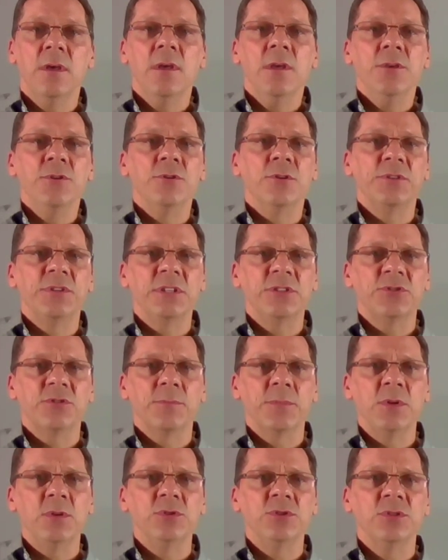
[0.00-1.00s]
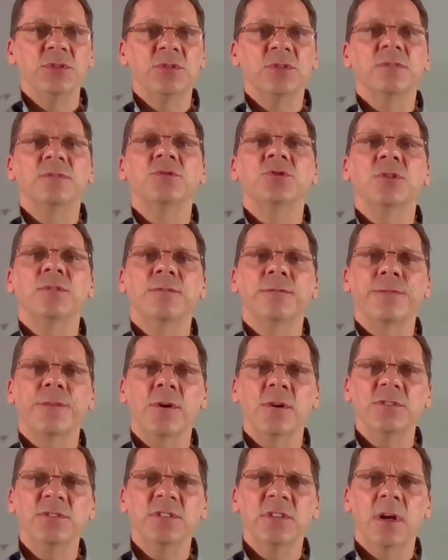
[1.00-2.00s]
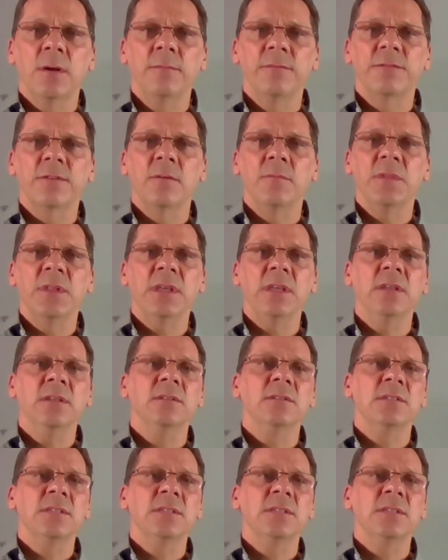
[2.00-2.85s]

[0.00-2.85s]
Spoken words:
your distributions should first come from the